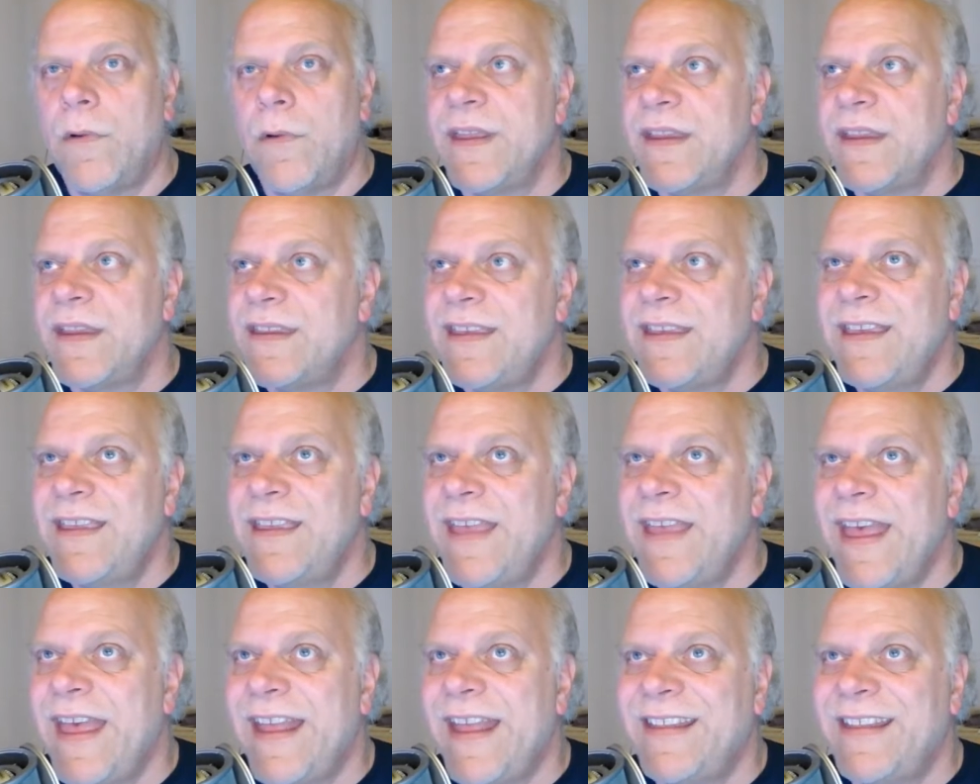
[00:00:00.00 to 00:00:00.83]
well,
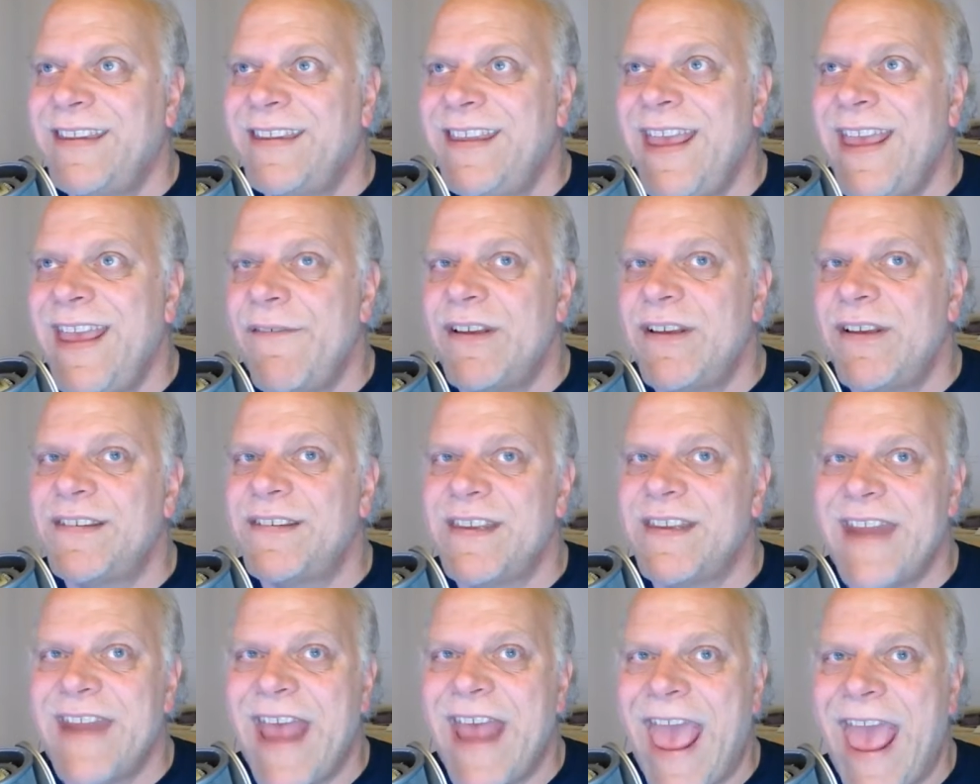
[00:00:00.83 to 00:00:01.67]
then get, give
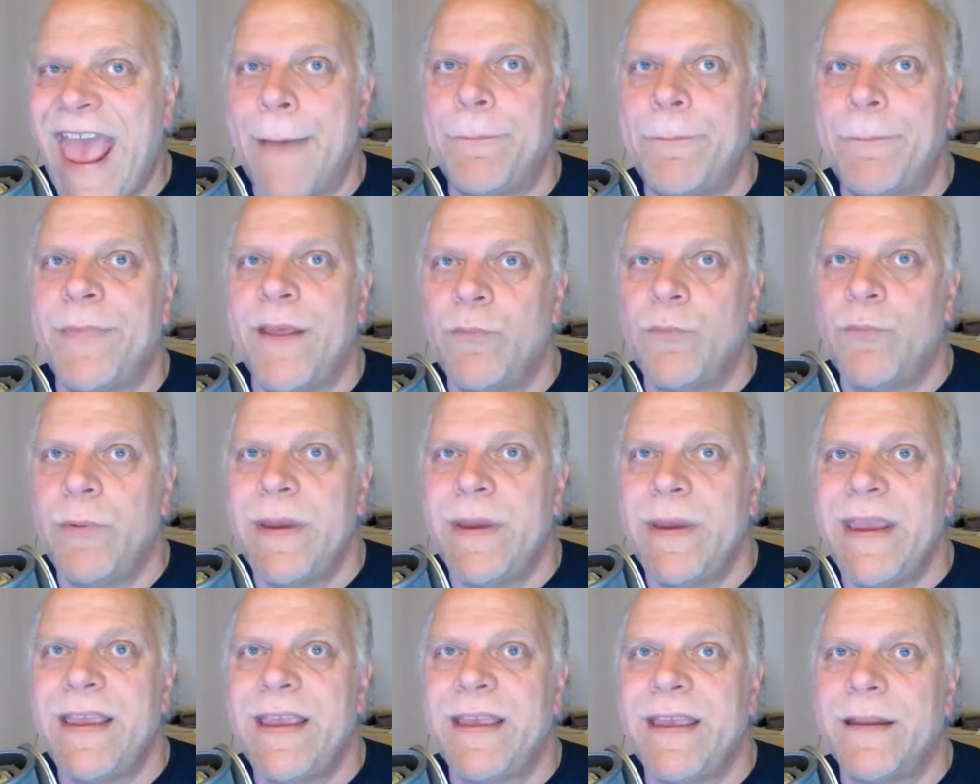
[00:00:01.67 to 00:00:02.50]
us an app
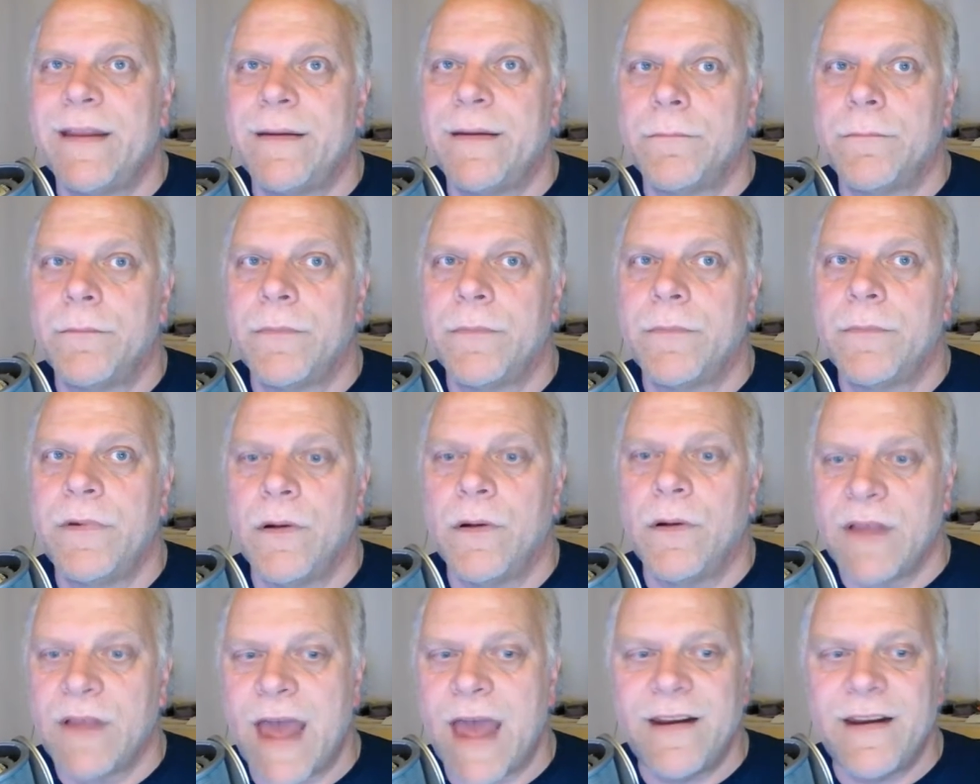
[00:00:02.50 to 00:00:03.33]
that we can,
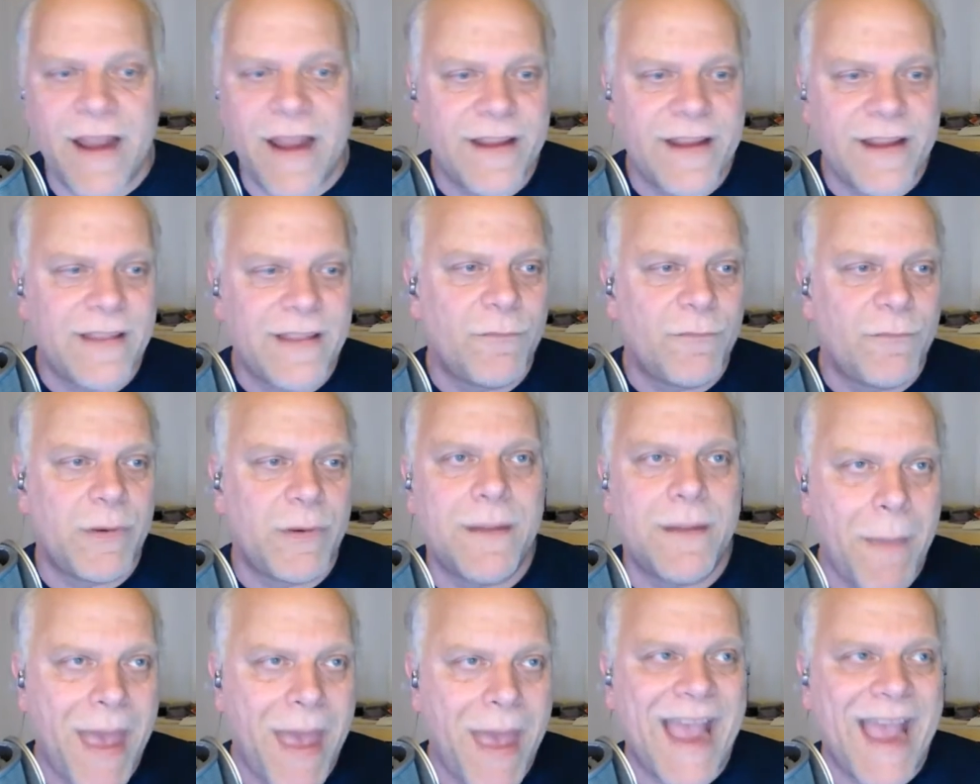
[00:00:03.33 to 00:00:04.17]
you know, kind of like
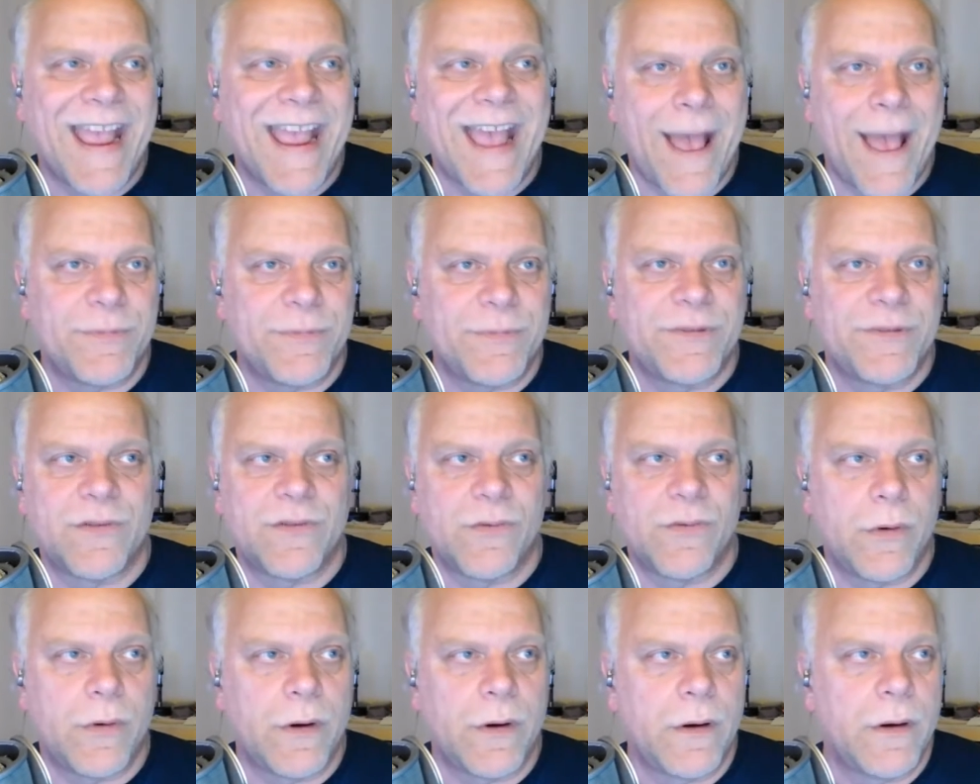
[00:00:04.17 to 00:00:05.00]
with the Mac App
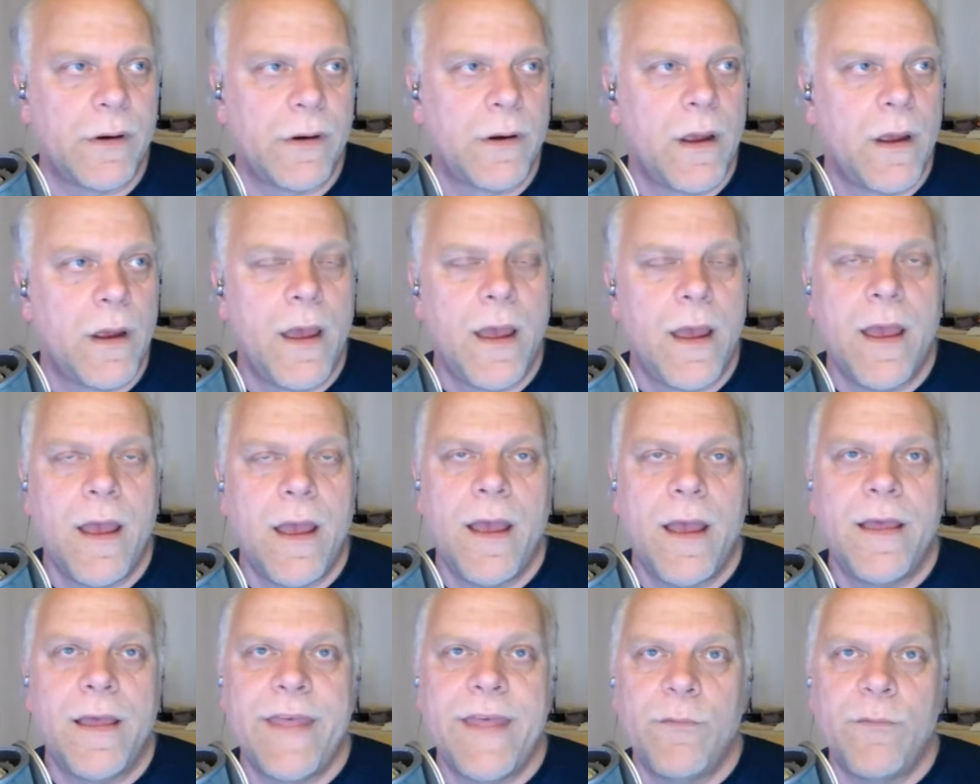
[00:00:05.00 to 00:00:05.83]
Store,
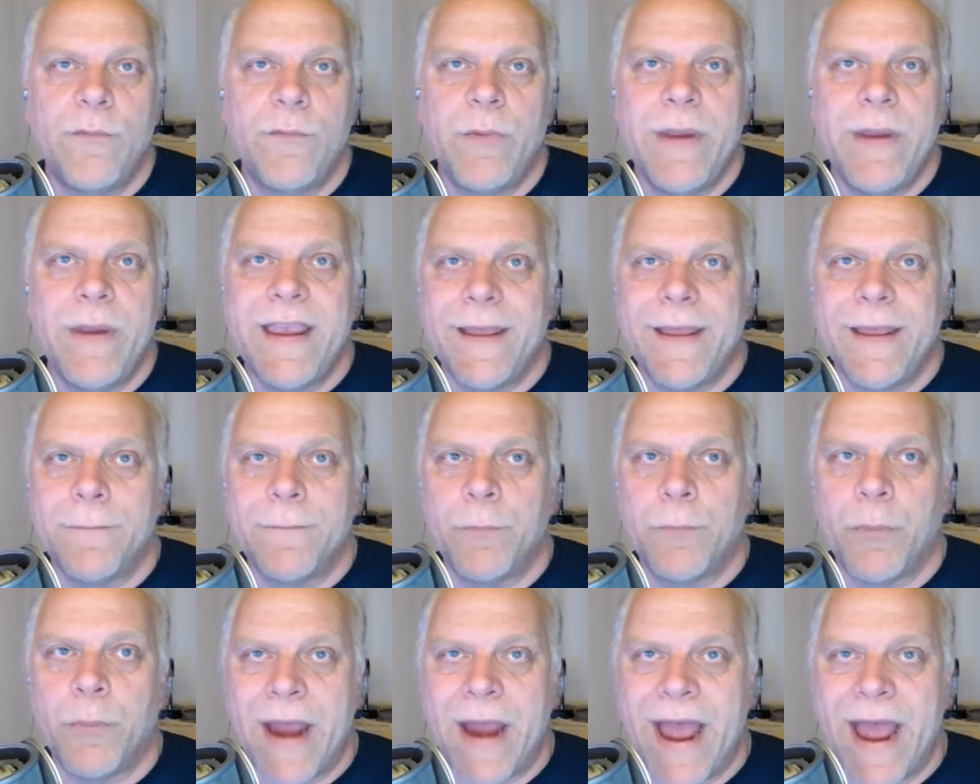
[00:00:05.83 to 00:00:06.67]
that we
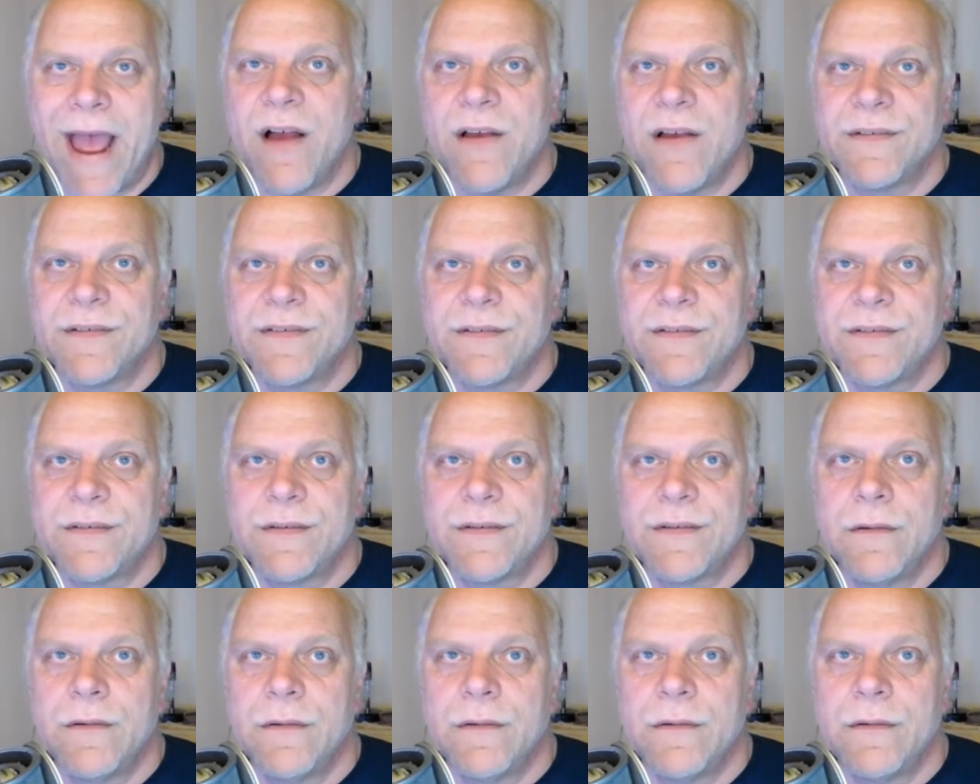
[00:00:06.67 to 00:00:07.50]
can
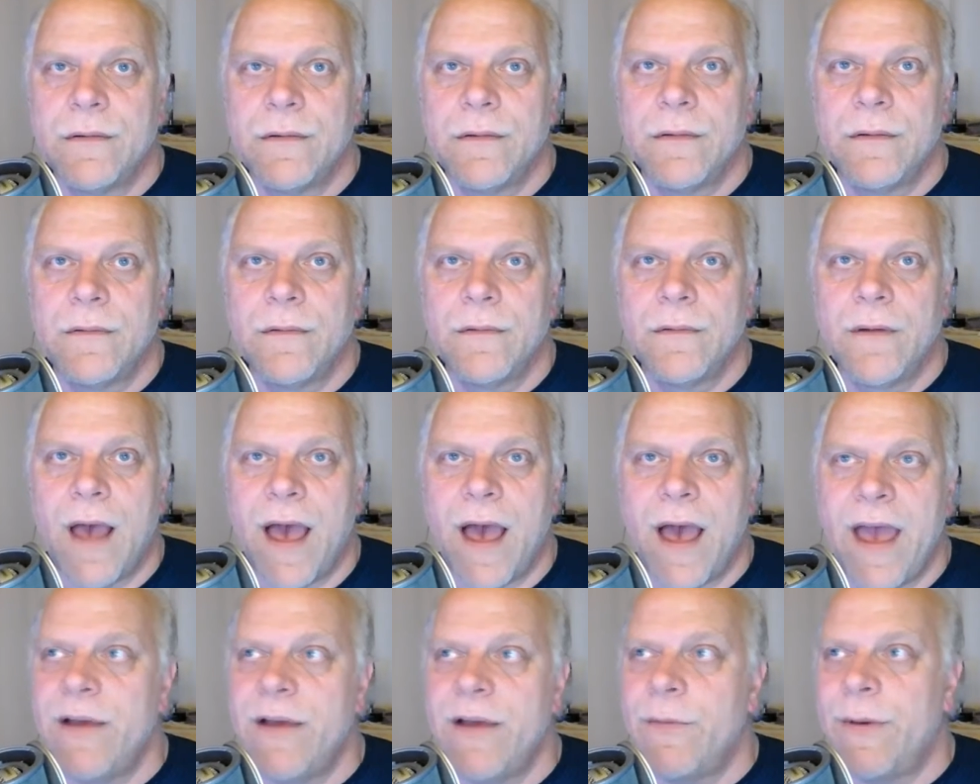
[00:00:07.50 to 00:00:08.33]
browse
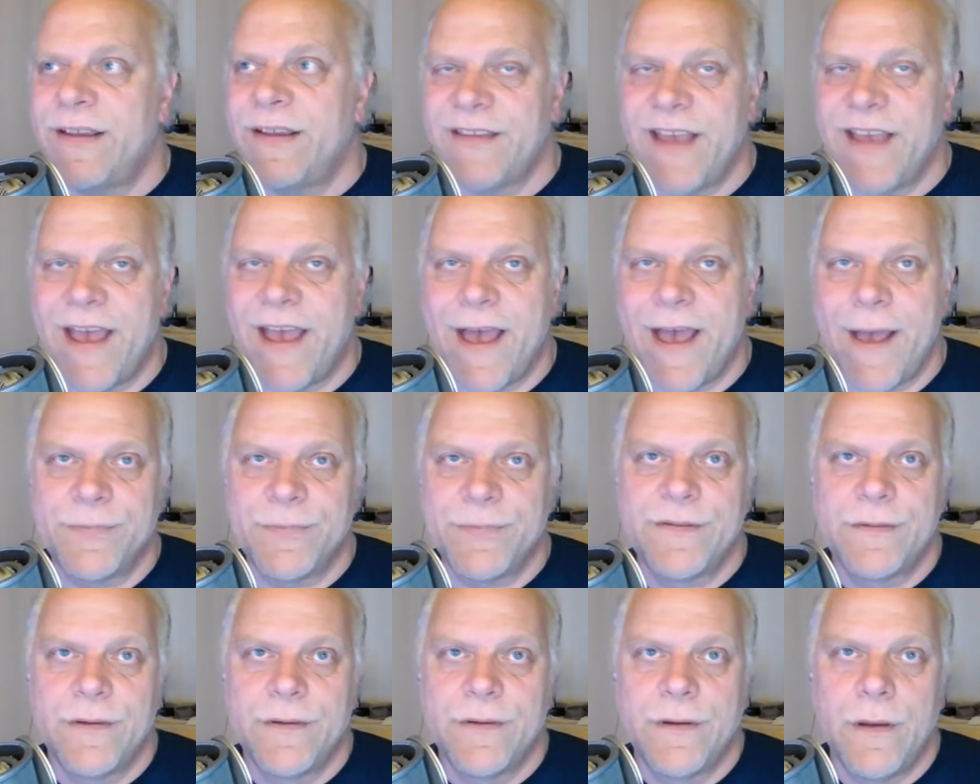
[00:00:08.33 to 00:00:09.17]
iOS
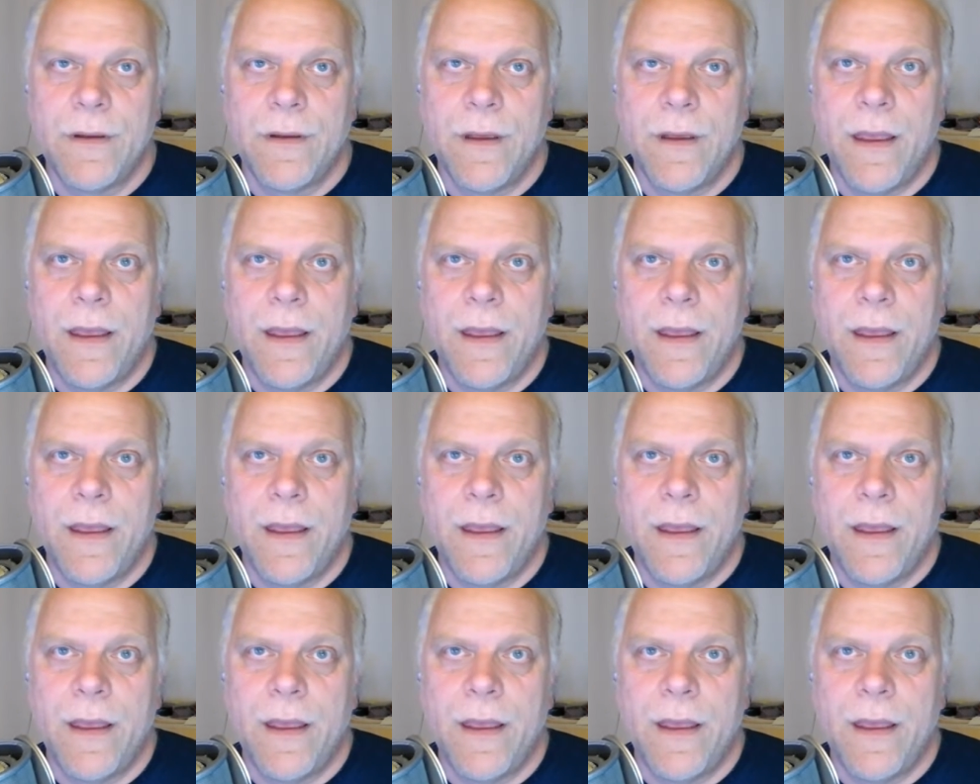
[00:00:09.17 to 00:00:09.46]
apps